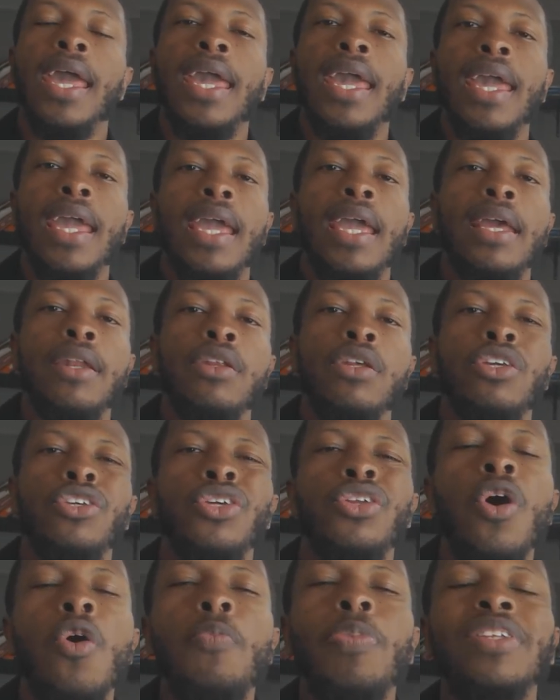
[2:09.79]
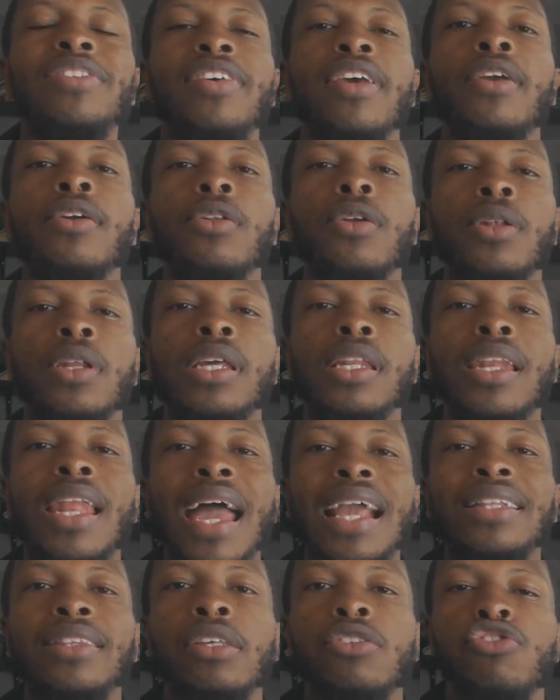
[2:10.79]
and you don't particularly
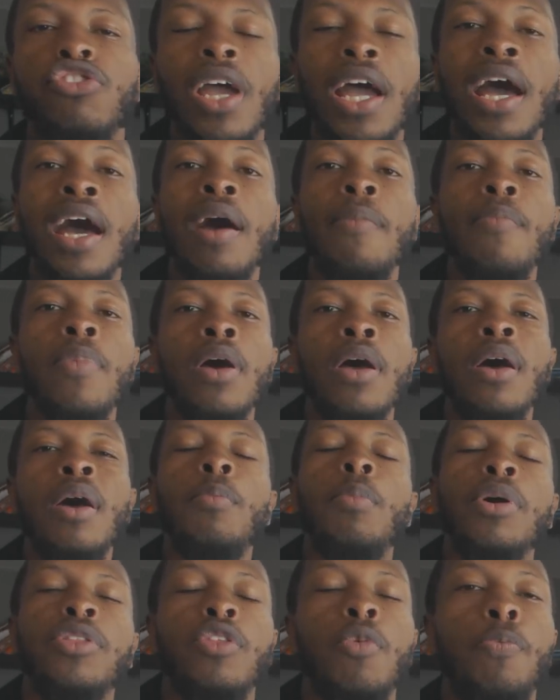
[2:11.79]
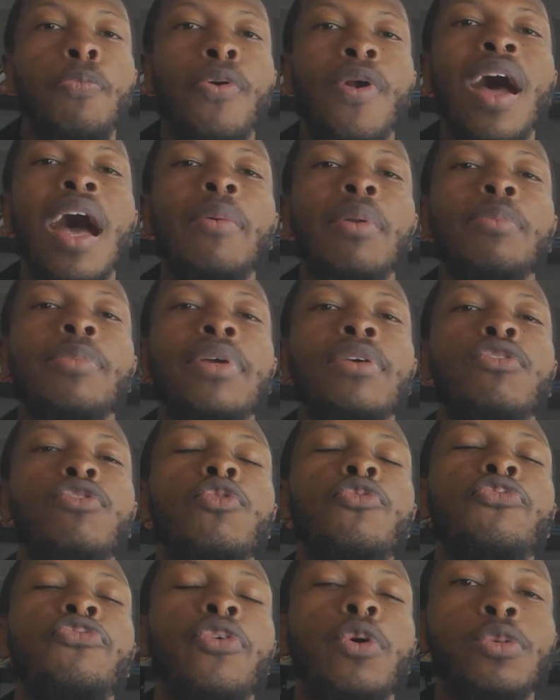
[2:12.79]
like the job, but the problem is
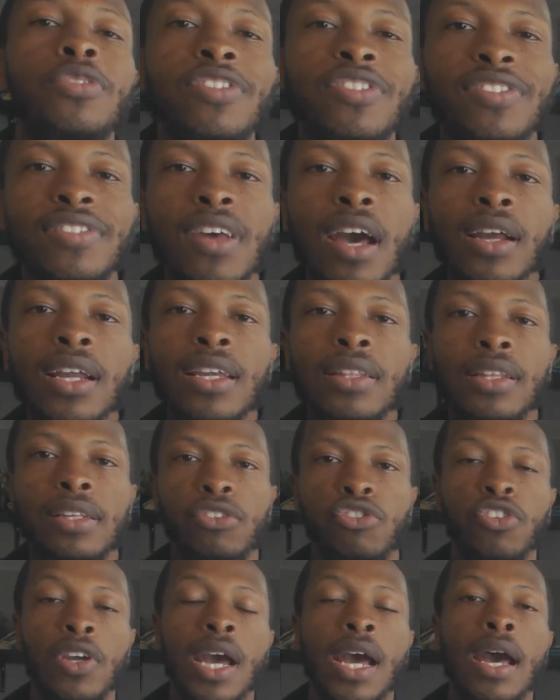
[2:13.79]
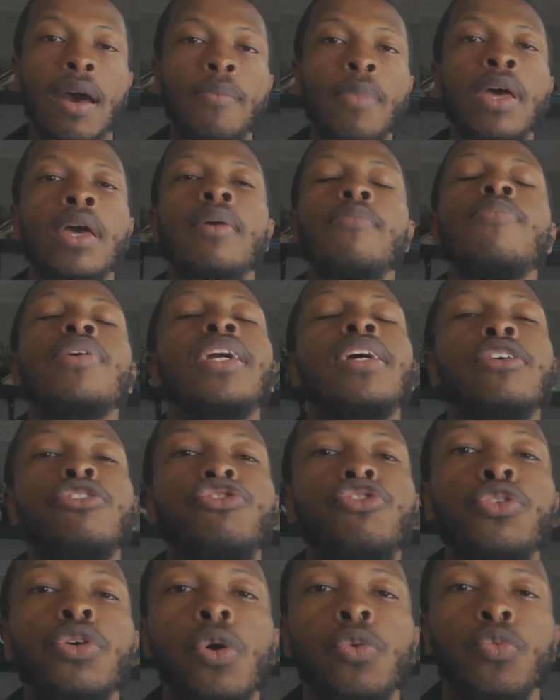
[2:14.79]
you feel stuck in the job
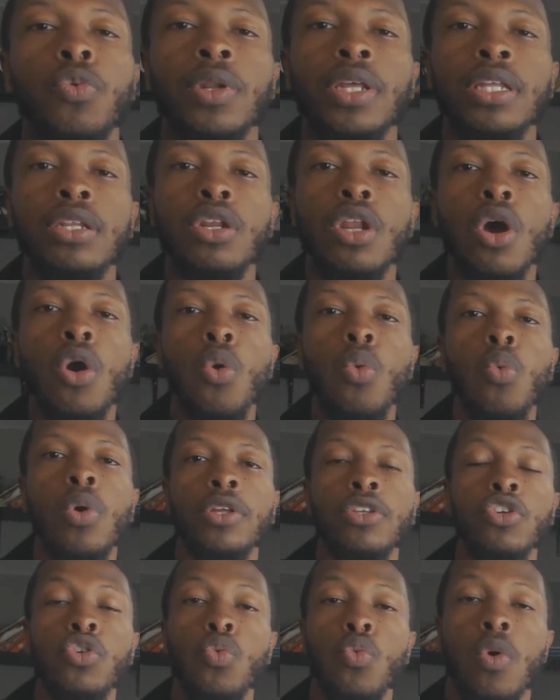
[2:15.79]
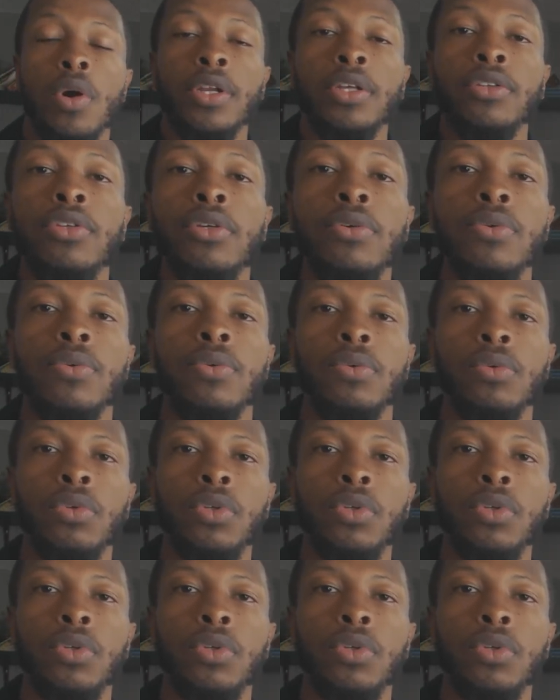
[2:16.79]
because you don't really know what you want to do.